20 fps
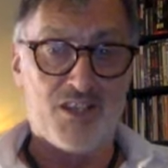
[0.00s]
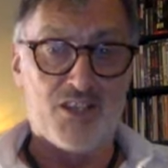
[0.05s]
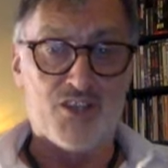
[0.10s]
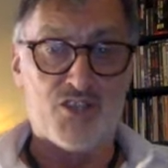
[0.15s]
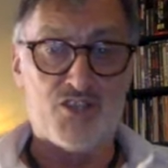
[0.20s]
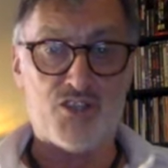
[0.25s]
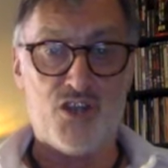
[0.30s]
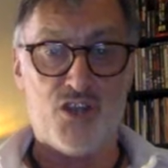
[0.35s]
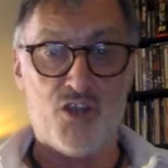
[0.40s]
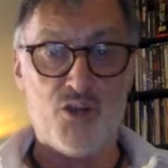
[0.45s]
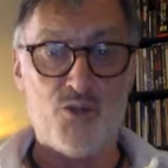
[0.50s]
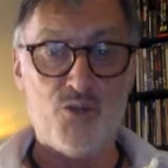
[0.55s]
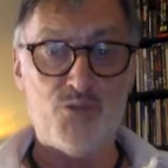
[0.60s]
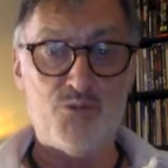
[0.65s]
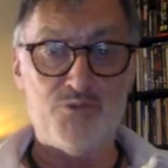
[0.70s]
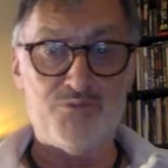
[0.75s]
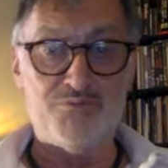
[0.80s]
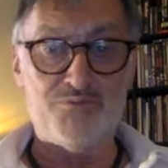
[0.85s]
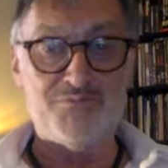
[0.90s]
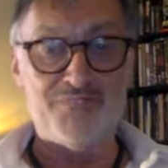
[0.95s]

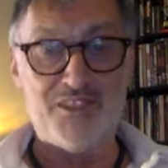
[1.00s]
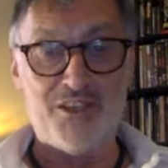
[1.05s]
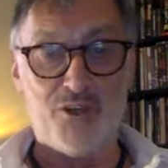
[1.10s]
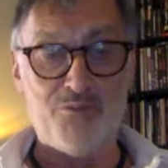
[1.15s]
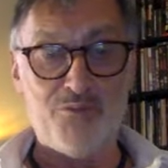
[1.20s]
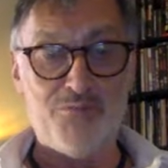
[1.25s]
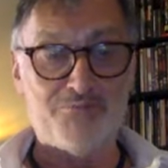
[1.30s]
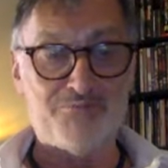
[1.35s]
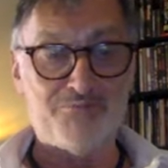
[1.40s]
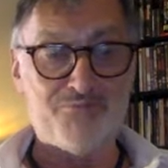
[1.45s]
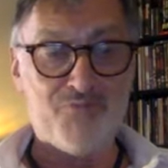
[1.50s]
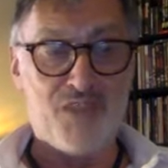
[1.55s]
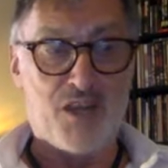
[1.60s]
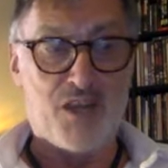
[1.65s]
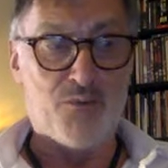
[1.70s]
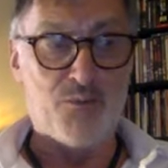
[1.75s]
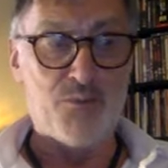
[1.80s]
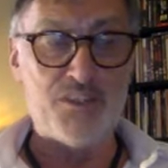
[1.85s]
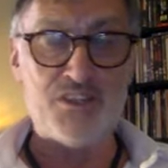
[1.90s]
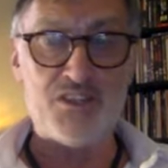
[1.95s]
So you know,
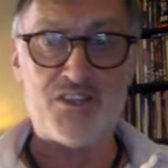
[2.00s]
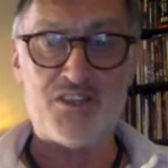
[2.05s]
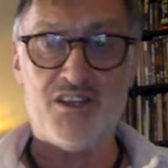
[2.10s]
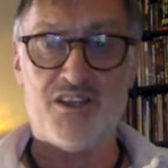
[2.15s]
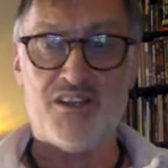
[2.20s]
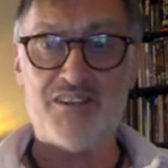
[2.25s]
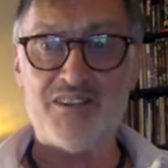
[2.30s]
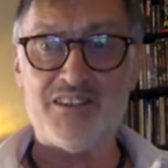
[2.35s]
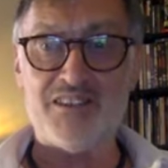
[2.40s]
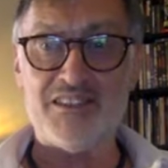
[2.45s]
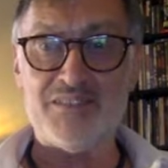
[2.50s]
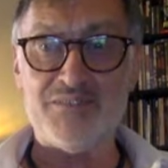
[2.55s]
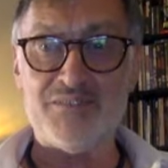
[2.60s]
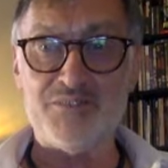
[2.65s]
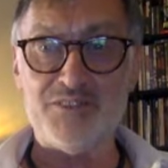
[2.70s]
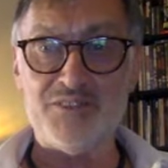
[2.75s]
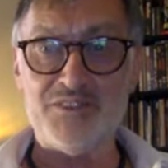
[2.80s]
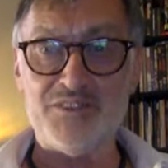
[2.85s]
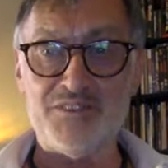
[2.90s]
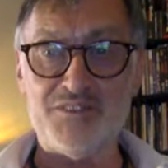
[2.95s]
we decided
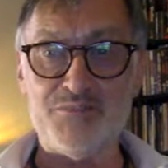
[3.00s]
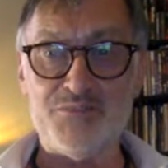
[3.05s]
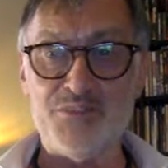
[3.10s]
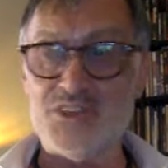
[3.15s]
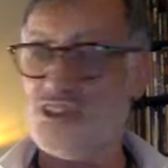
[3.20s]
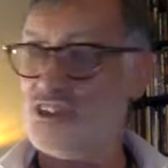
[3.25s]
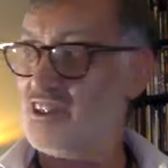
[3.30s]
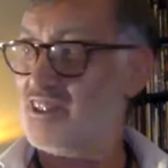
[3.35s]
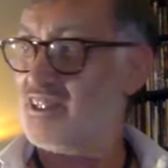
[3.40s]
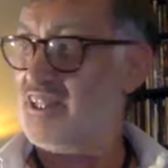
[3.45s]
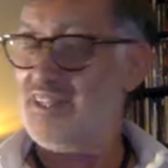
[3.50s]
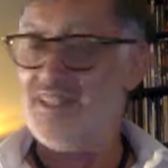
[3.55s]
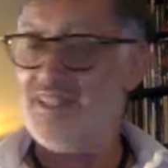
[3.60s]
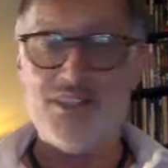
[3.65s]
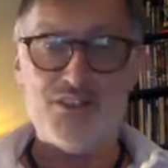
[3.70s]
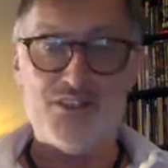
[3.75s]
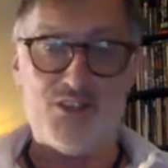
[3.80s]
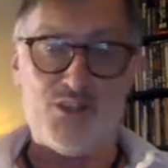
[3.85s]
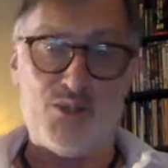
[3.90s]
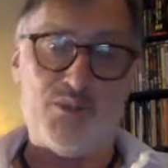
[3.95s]
we, we should let
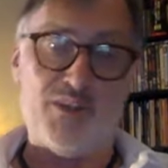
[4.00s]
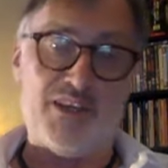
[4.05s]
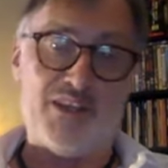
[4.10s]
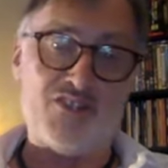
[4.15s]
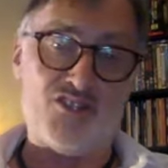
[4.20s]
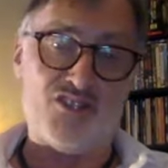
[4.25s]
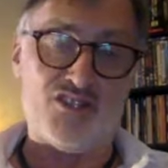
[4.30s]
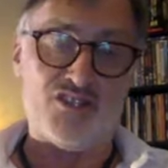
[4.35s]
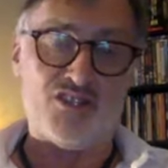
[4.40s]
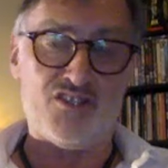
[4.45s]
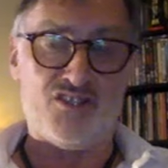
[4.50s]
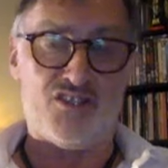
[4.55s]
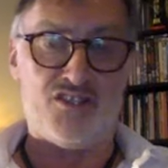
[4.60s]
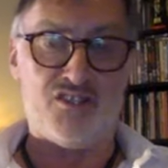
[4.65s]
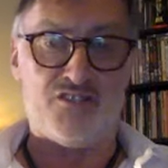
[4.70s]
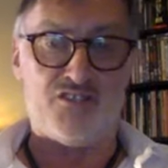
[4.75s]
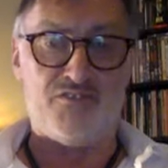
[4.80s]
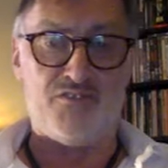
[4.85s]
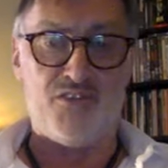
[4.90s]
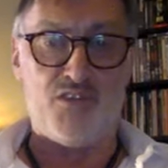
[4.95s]
her do it, and she
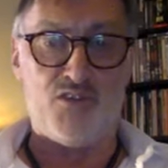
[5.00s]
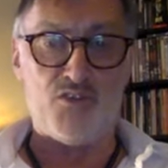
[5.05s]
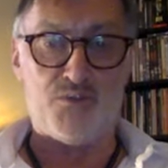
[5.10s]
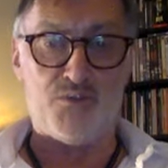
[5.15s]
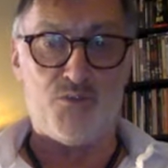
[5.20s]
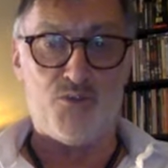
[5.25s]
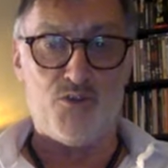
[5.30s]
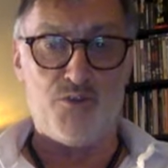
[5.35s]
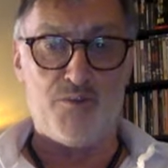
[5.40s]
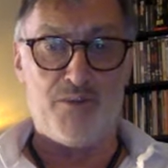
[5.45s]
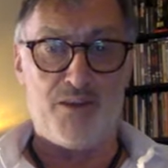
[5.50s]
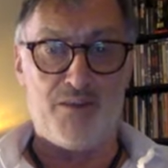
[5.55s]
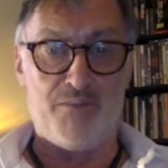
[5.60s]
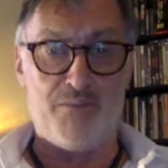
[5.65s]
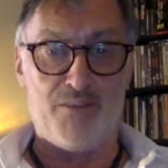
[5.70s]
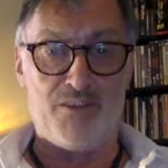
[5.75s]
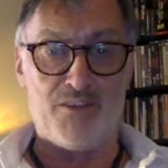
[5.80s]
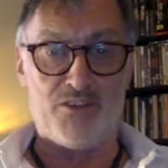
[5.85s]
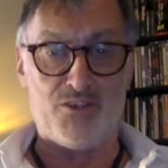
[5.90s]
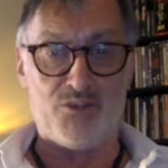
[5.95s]
sort of knows more about
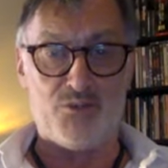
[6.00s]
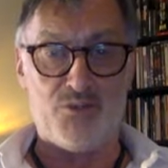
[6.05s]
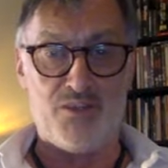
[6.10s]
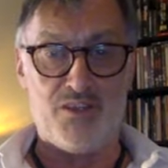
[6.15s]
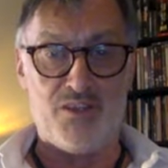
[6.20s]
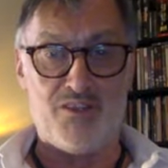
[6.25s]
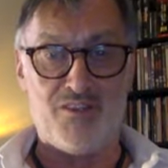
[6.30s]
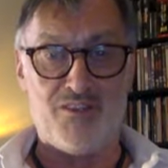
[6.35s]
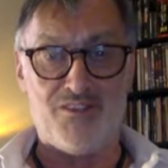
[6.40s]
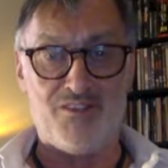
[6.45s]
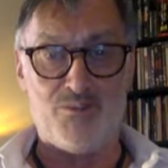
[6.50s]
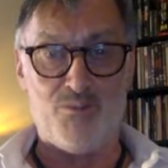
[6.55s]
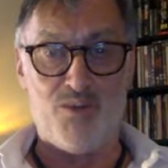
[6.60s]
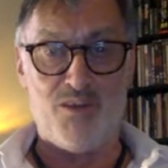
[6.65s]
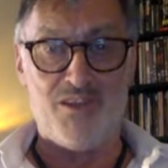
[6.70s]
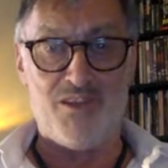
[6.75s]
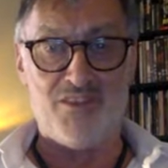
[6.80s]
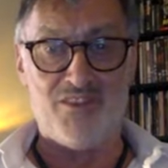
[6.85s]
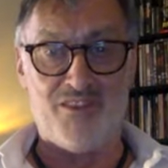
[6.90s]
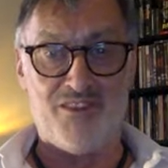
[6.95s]
my career and the
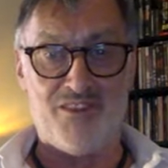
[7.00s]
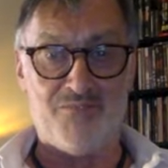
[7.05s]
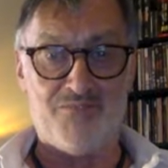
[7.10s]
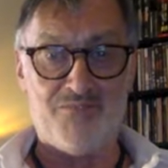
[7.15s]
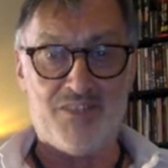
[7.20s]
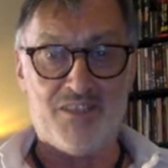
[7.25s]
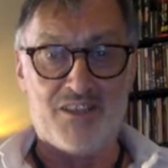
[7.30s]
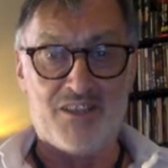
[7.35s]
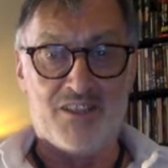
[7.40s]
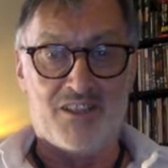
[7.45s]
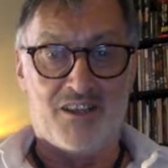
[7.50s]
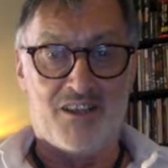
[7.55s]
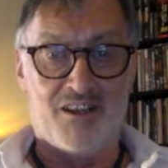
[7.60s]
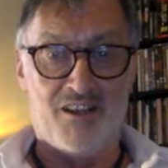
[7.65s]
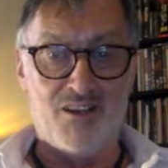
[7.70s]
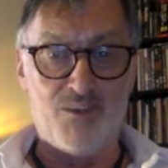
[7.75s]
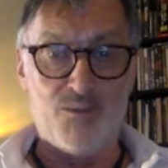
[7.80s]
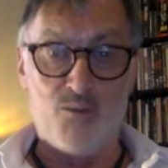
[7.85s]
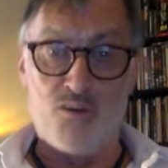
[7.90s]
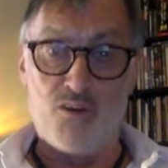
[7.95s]
way that
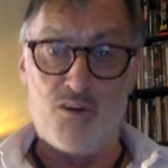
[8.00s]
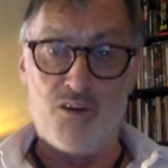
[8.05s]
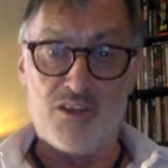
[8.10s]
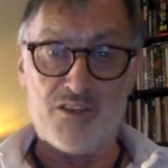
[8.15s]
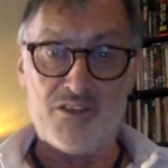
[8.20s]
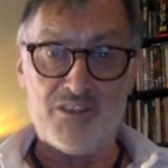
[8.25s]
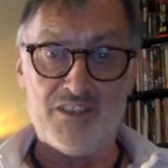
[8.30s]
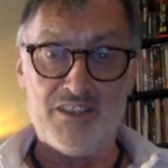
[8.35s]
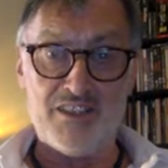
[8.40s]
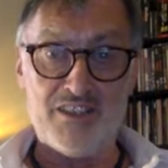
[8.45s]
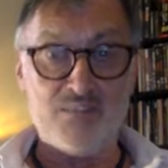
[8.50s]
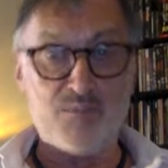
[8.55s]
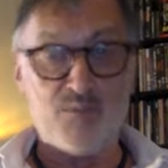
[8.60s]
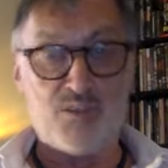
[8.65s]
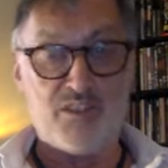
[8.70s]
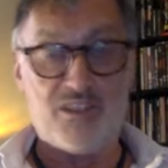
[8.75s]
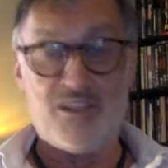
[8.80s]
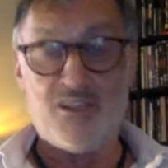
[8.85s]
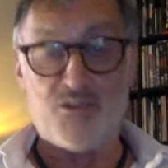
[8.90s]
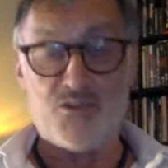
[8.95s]
I work than
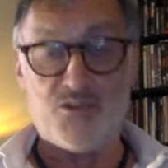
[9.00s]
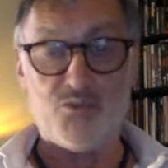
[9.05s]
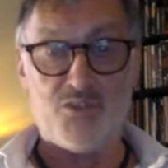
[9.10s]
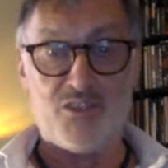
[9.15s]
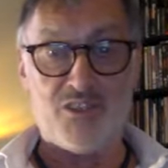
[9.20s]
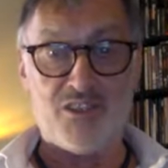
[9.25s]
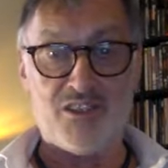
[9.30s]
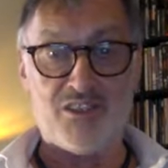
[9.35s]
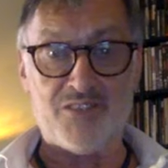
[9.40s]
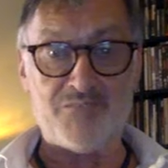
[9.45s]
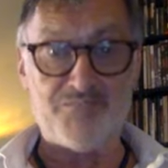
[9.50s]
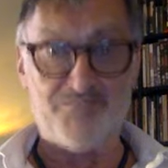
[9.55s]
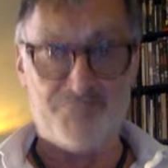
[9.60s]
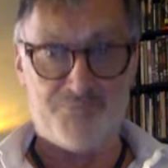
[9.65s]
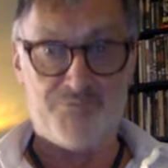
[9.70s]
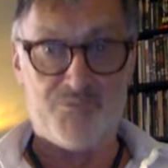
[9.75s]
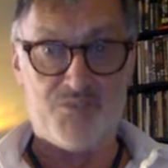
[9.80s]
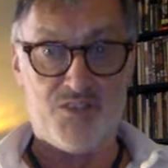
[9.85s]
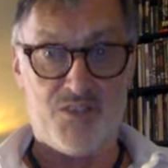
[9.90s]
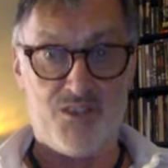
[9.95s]
anyone else, really.
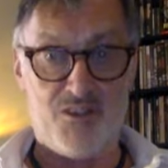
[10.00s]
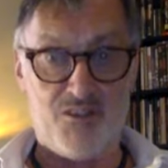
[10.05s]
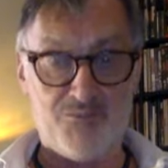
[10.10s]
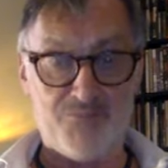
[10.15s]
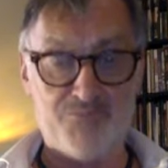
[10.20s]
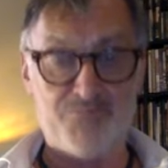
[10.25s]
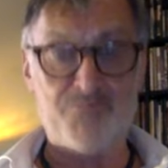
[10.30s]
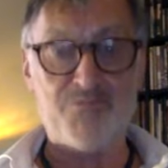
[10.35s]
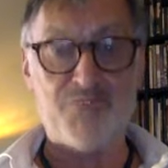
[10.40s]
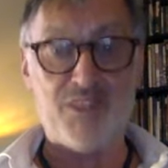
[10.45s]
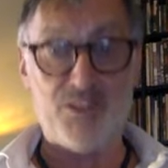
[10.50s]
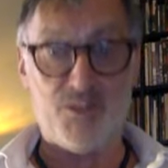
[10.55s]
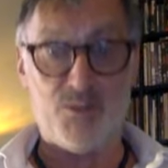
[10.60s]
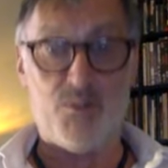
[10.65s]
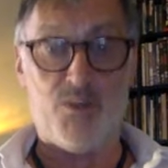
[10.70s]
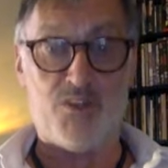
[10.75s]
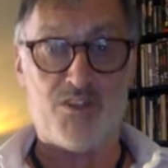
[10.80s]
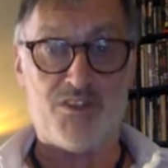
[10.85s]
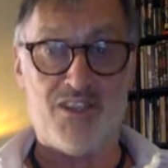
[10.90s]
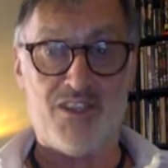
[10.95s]
So it's
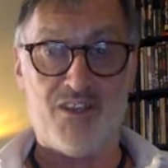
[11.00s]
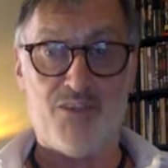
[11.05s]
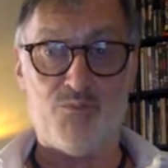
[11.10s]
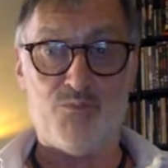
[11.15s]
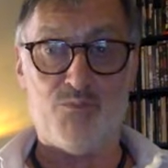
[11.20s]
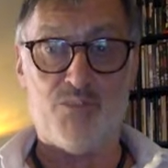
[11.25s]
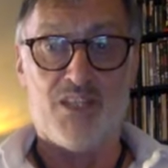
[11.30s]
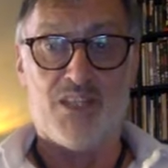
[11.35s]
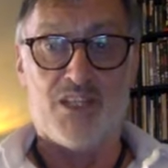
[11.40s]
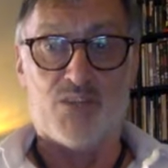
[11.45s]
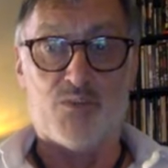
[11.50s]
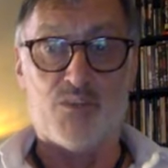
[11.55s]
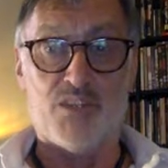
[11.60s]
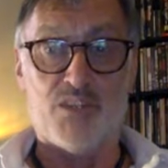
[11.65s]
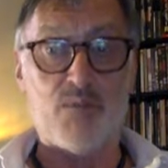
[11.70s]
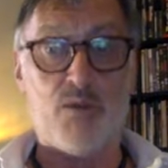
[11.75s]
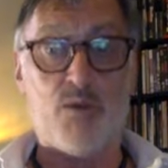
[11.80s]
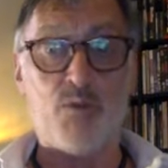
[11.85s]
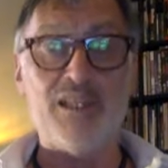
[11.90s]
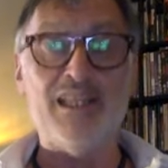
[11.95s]
worked out
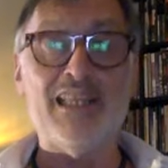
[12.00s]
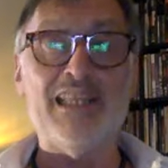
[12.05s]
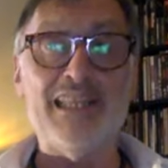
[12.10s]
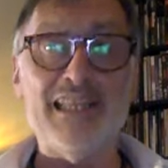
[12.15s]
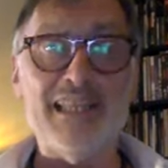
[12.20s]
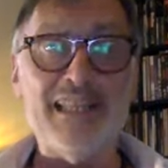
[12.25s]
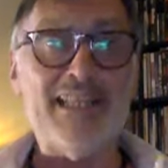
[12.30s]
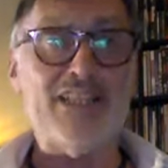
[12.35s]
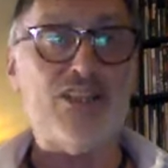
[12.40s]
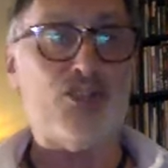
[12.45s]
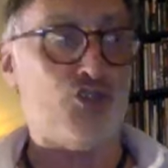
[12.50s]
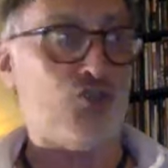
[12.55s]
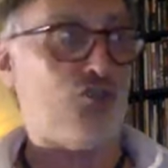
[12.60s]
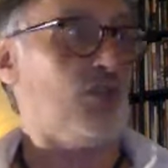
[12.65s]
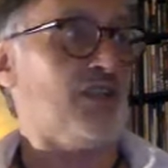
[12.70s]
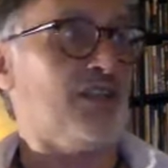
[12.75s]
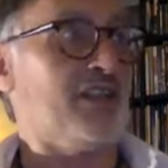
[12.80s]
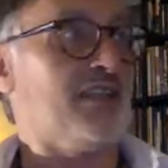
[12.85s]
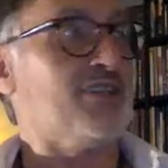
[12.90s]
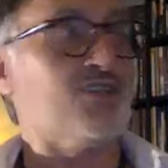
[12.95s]
really well. We're
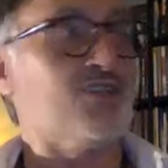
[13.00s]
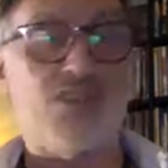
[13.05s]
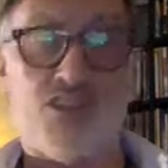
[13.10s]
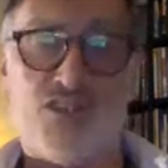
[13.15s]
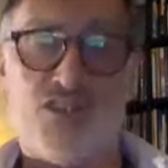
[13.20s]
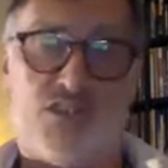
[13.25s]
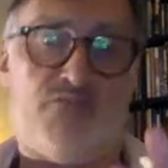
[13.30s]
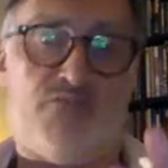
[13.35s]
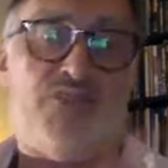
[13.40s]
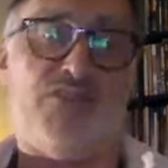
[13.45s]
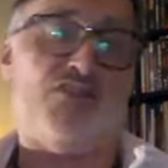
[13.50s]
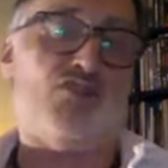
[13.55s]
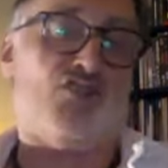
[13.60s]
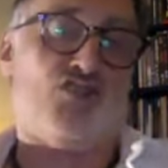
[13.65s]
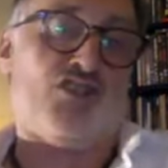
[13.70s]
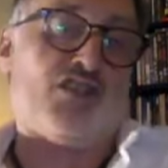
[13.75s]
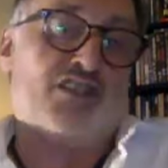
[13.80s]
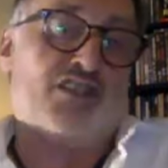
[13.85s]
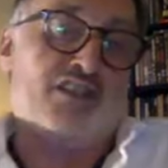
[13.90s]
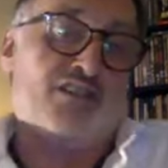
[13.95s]
literally just
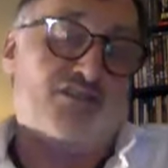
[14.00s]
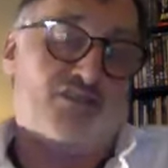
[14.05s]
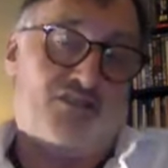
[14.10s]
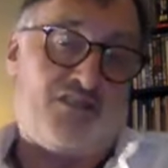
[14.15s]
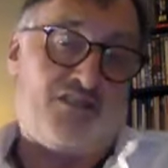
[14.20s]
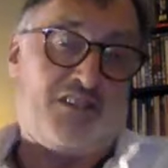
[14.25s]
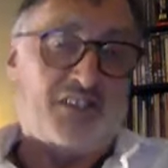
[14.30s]
finishing it,